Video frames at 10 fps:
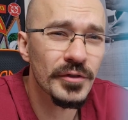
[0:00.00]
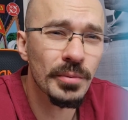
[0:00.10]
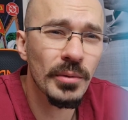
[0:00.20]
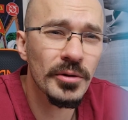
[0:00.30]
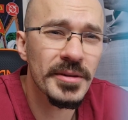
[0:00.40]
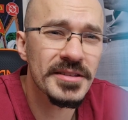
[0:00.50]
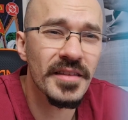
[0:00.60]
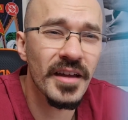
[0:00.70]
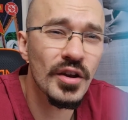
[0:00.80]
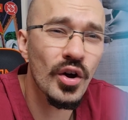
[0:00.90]
The problem is
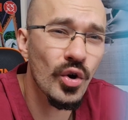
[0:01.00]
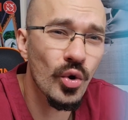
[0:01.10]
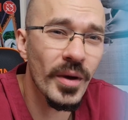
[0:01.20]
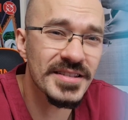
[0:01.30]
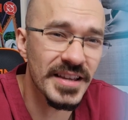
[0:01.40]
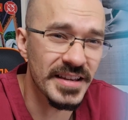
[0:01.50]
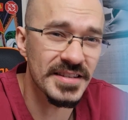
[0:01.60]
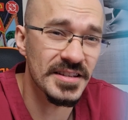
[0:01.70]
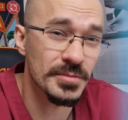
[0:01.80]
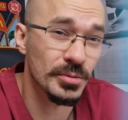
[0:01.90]
that they're not always
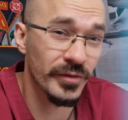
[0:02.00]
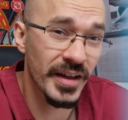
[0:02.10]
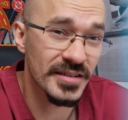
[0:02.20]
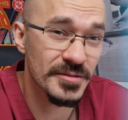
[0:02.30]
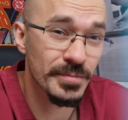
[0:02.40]
easy to prevent,